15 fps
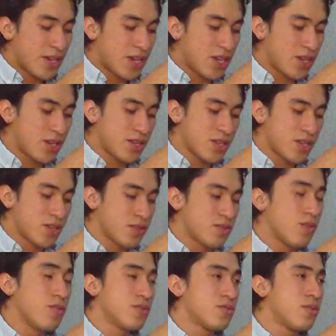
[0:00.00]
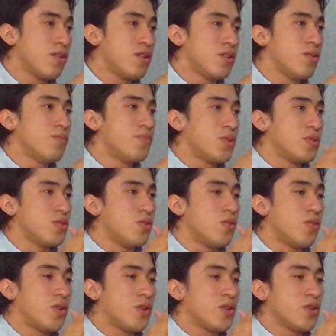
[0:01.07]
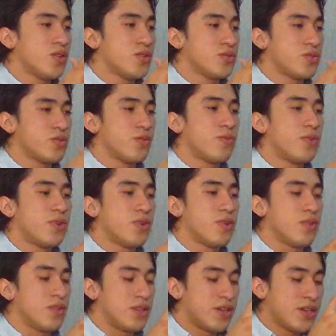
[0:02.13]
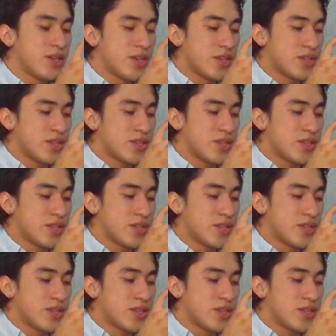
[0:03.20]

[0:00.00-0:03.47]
and it is also an open door to the world,